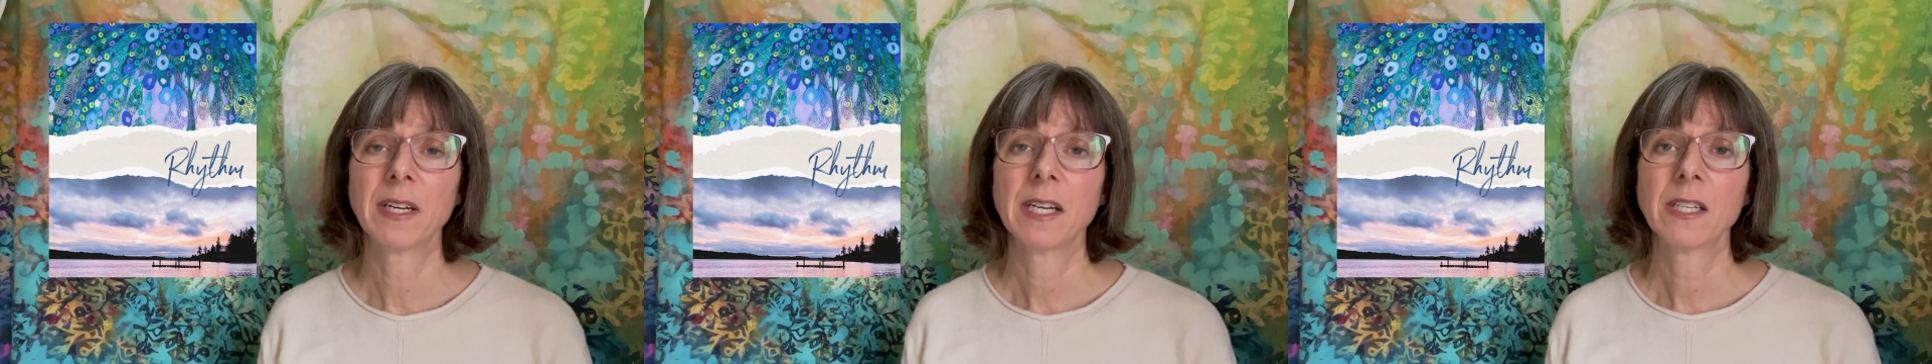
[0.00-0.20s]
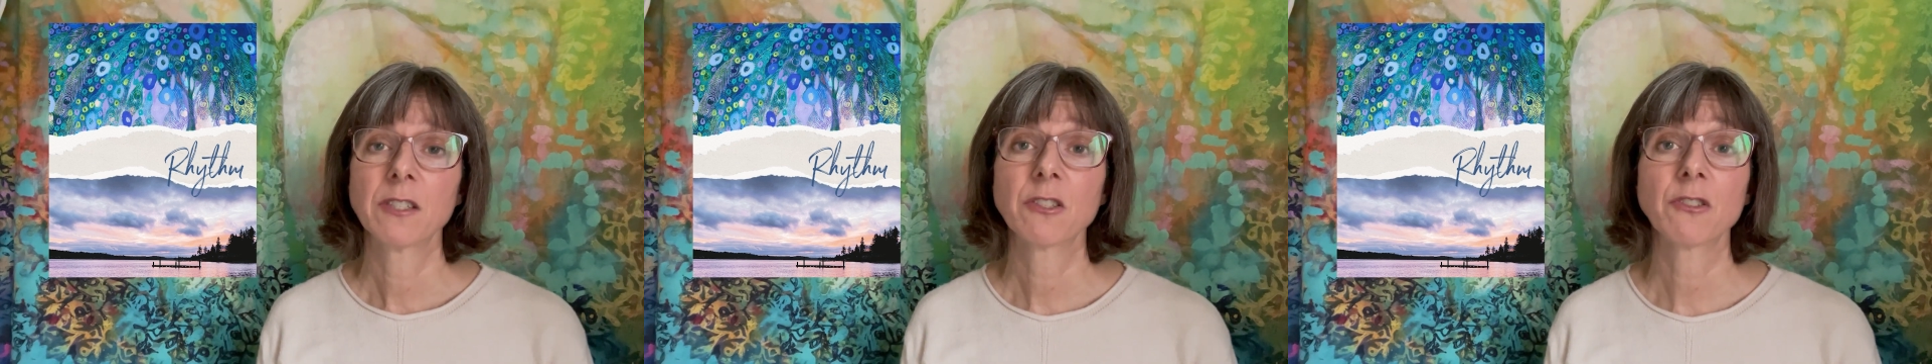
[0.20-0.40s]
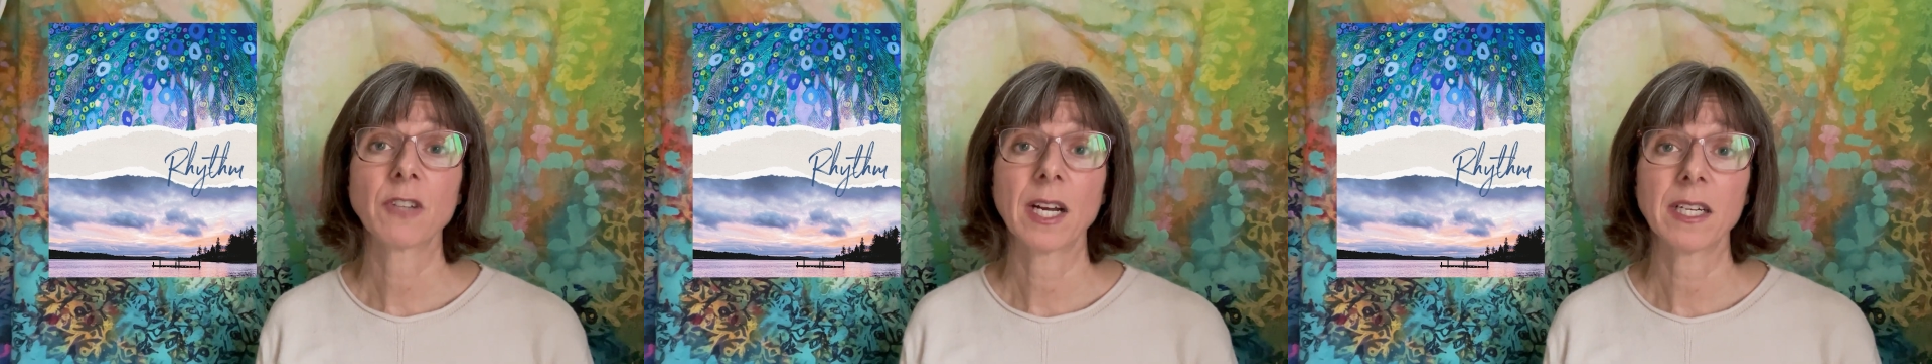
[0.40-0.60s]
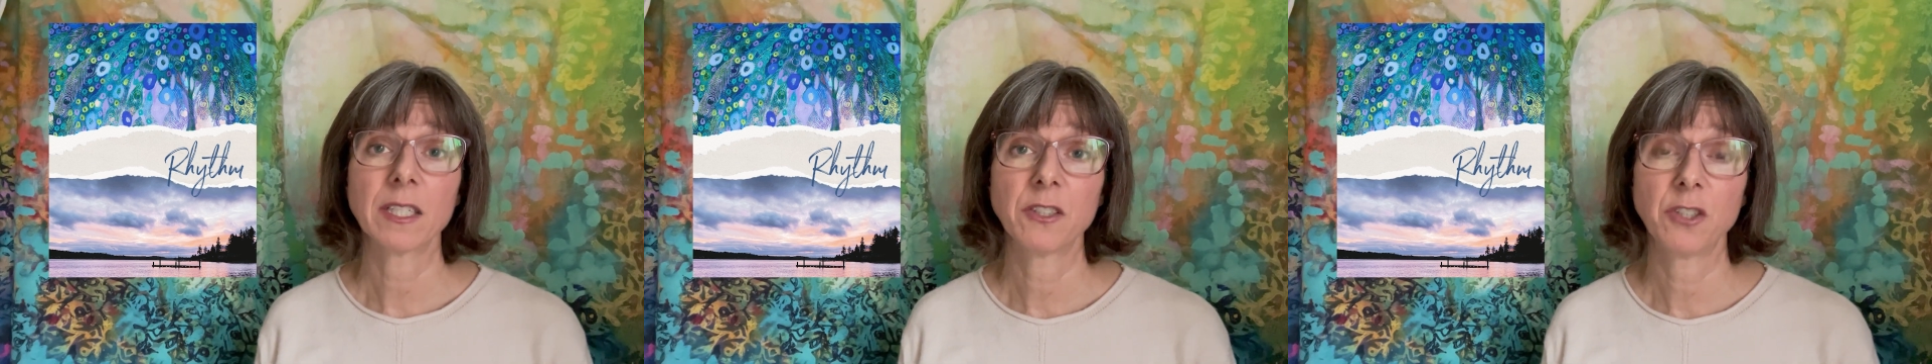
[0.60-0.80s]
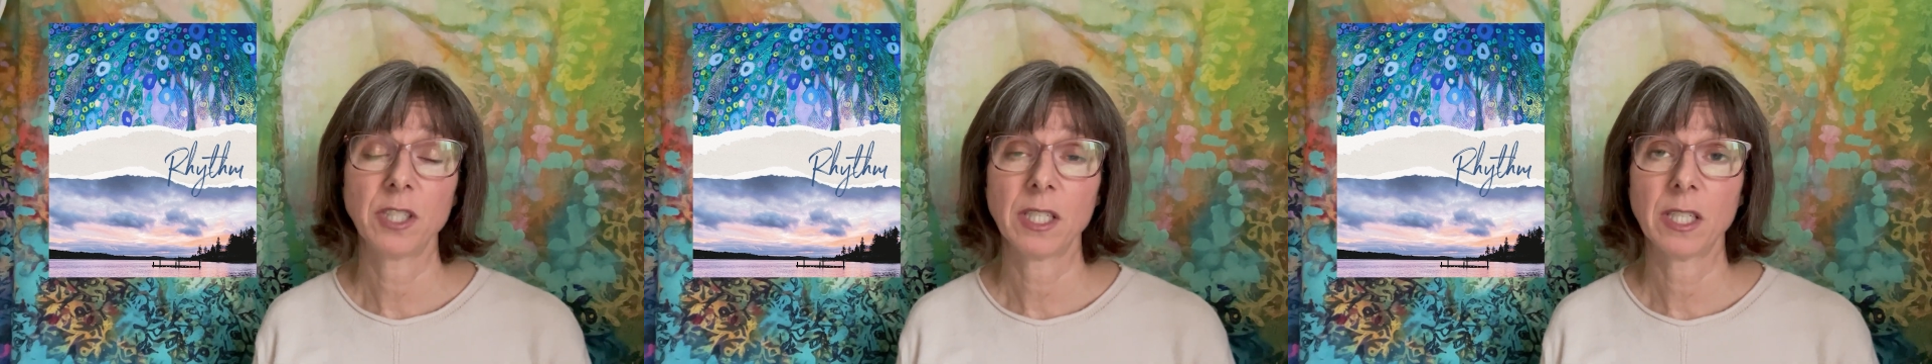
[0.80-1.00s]

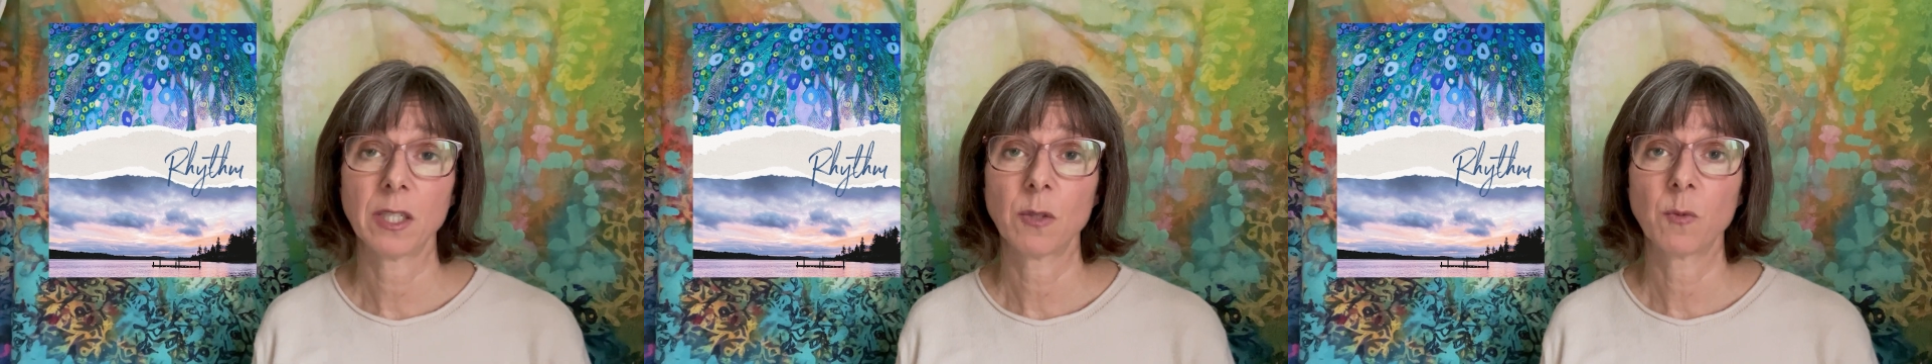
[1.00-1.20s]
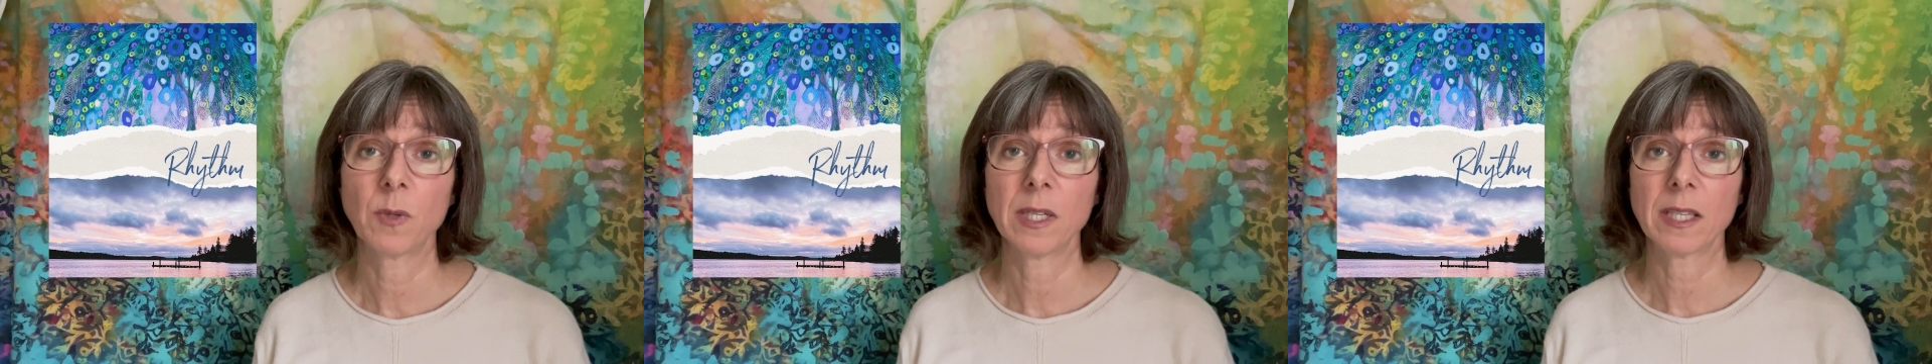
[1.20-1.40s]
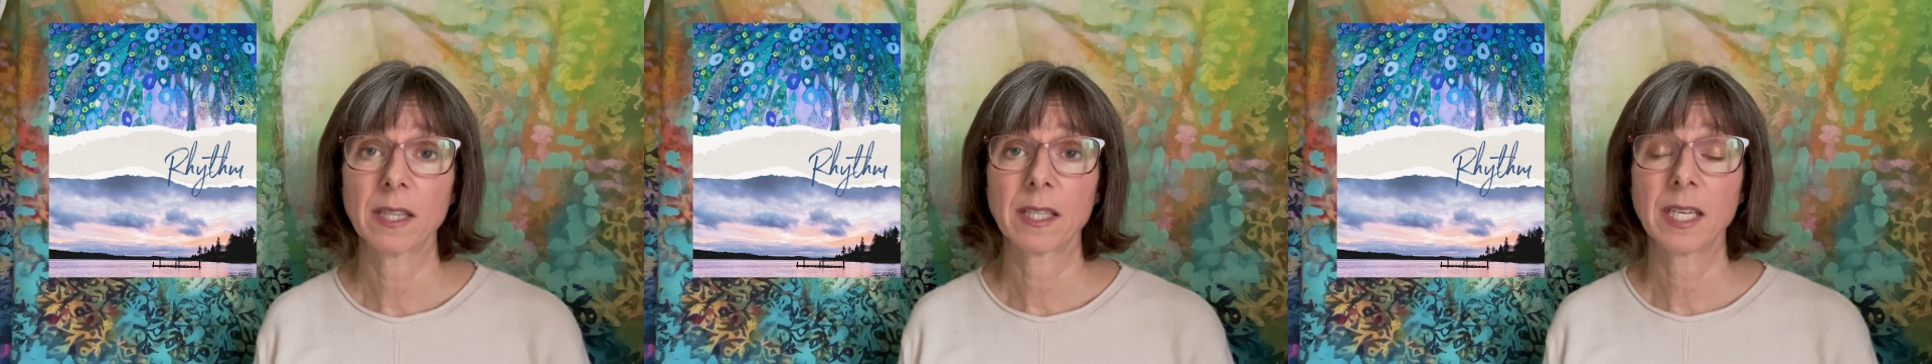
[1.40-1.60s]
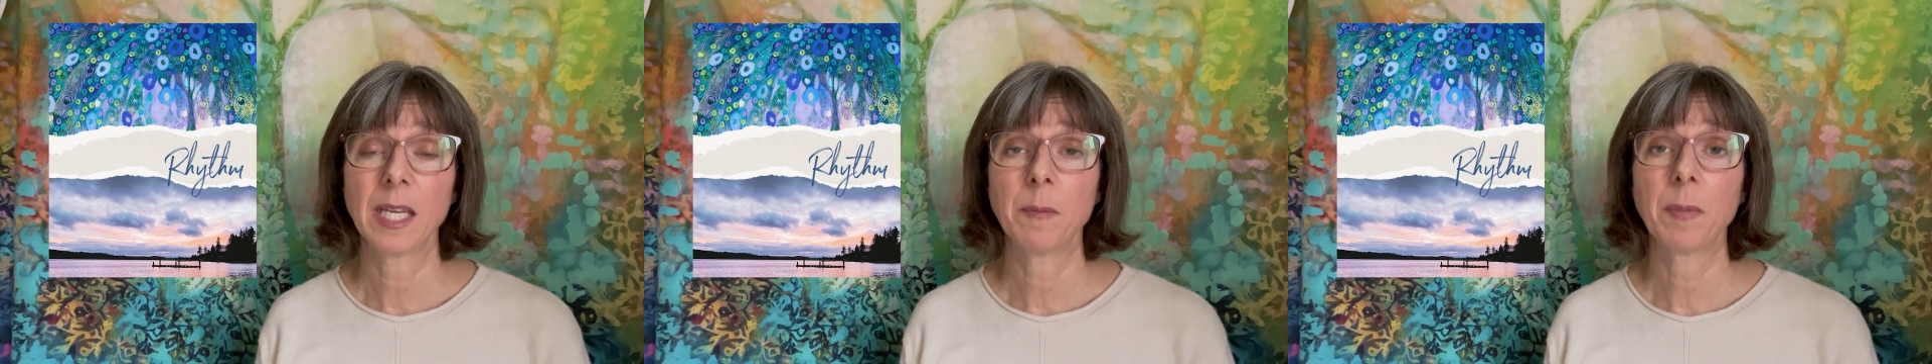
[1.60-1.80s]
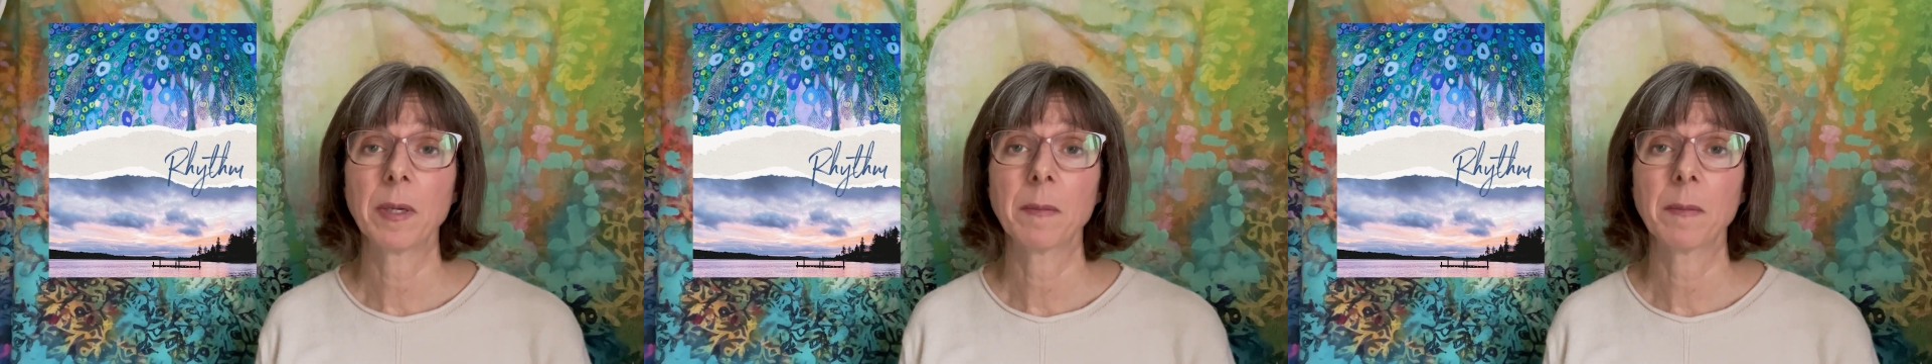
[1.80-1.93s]
strategy with keeping